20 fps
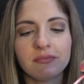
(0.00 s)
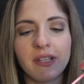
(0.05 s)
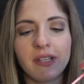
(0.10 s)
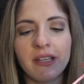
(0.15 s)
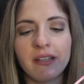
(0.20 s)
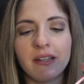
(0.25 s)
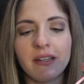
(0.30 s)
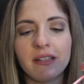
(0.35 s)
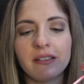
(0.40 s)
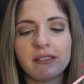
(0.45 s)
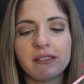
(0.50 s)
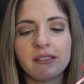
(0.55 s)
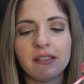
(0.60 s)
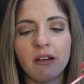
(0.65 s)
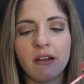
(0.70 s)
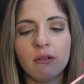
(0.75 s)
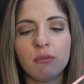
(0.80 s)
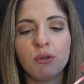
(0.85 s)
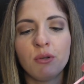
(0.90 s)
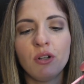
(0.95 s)
it is
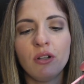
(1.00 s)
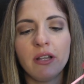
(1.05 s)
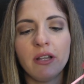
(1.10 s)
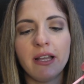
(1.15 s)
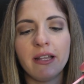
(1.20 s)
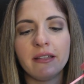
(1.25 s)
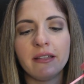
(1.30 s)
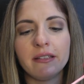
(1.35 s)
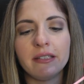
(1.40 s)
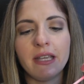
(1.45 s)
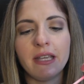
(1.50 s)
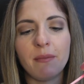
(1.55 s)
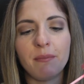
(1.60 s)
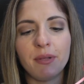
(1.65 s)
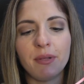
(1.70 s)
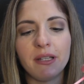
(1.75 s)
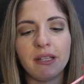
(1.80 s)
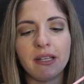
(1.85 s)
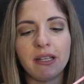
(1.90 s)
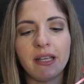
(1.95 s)
terrible and the
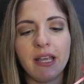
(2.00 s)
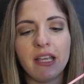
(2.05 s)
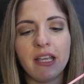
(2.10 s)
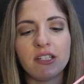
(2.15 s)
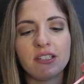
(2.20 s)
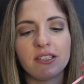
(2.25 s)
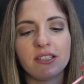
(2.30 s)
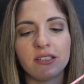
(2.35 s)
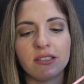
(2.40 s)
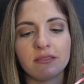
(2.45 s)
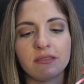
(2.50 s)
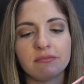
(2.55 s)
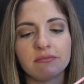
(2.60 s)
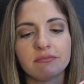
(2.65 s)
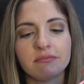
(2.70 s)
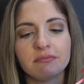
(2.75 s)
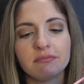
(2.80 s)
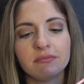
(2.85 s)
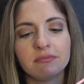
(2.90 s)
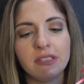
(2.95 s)
application,
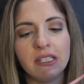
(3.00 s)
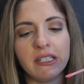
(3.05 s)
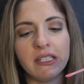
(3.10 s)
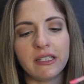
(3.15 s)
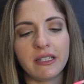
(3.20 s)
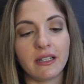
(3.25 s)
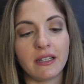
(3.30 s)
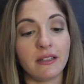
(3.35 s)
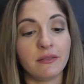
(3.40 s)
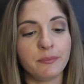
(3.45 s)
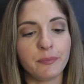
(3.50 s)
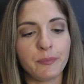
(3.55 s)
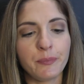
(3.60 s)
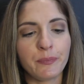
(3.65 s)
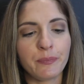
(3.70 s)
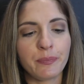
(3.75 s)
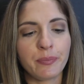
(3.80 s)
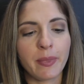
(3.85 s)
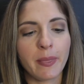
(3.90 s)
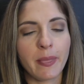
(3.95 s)
yeah.
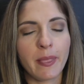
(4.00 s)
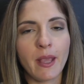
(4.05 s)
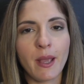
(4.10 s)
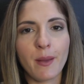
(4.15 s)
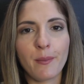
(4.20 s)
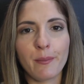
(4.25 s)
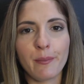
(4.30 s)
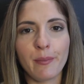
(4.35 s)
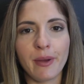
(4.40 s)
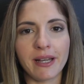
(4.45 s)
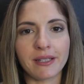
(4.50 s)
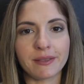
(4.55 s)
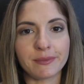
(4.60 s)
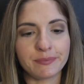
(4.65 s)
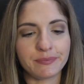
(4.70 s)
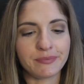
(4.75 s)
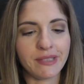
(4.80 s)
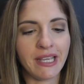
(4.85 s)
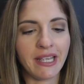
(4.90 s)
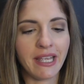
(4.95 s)

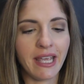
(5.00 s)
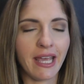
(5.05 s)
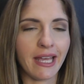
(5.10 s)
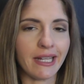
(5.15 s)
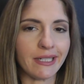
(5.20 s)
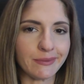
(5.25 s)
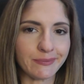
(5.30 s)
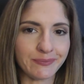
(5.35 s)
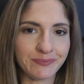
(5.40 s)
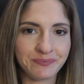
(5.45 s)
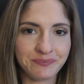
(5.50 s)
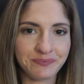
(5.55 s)
But again,